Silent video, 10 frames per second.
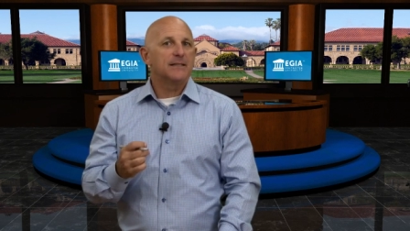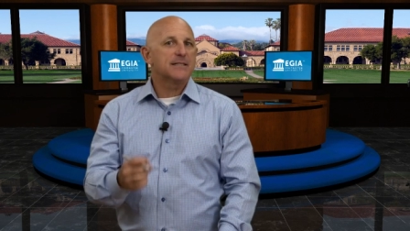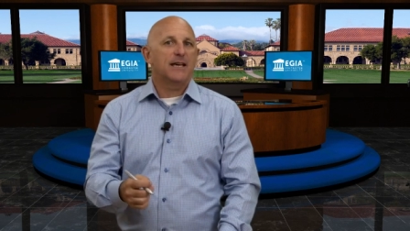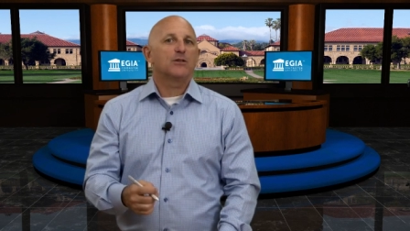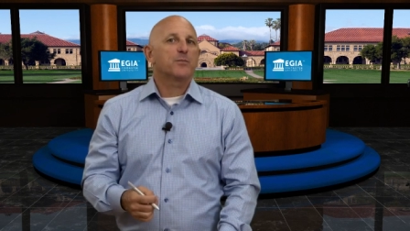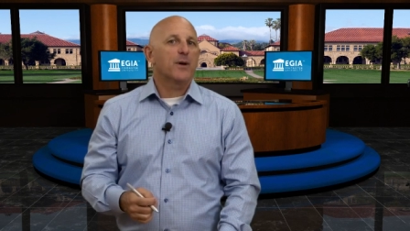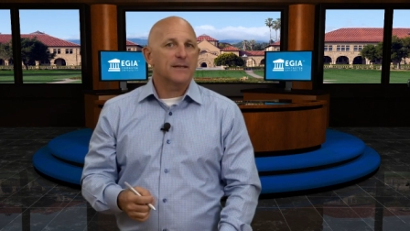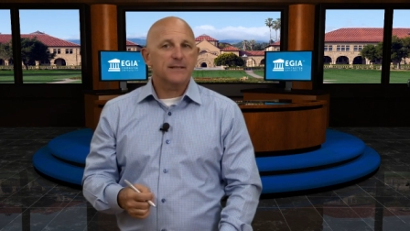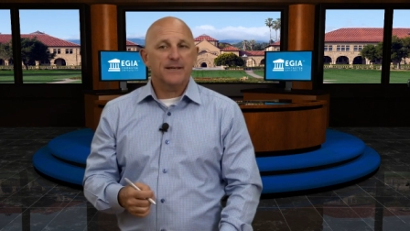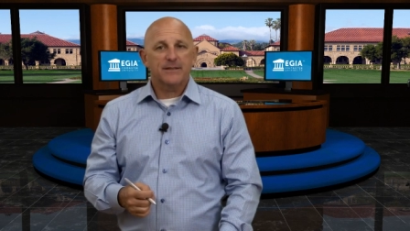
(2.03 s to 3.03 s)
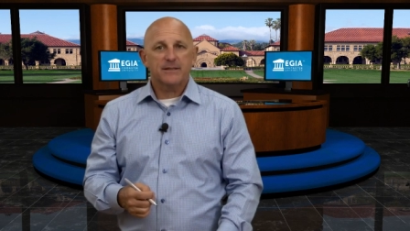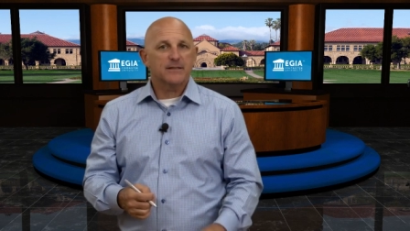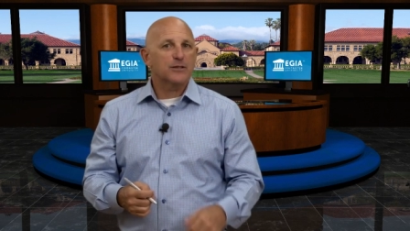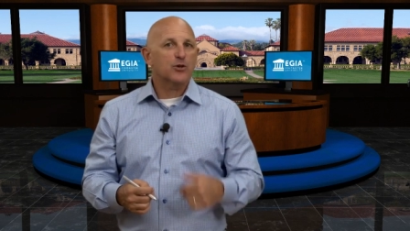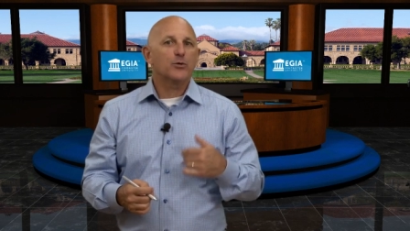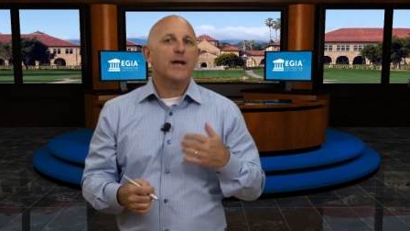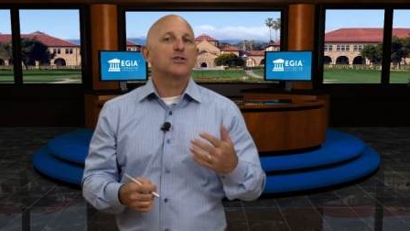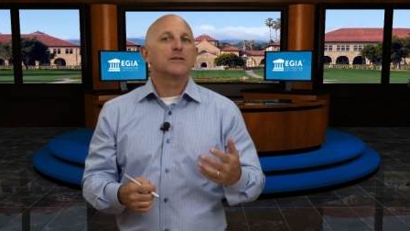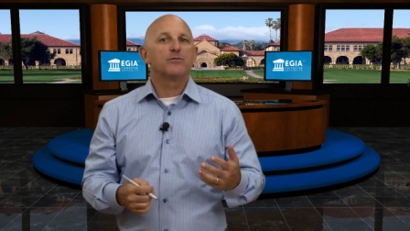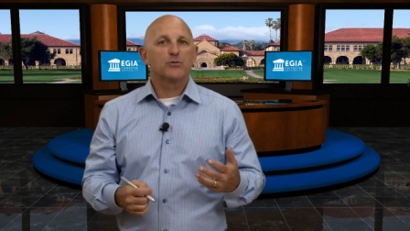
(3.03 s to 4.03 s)
the sales process is the
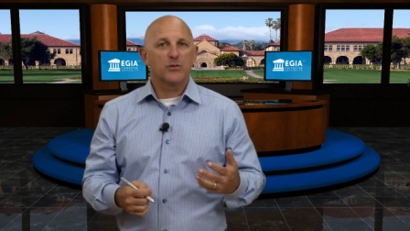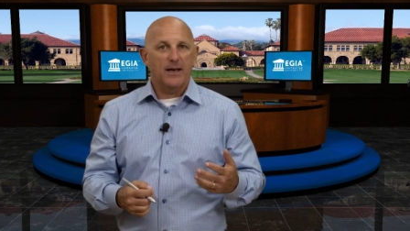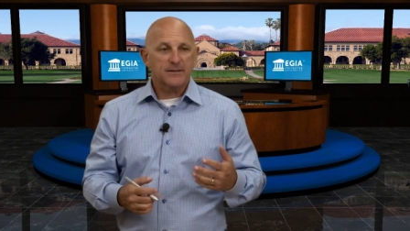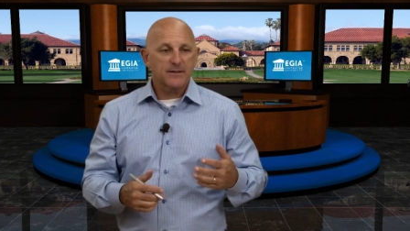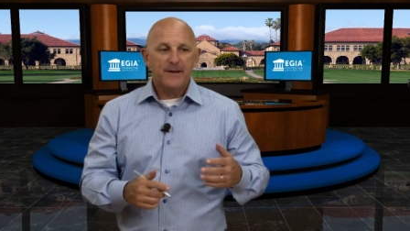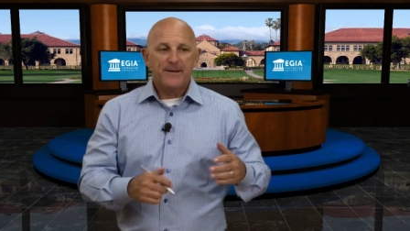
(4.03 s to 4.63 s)
creation of trust.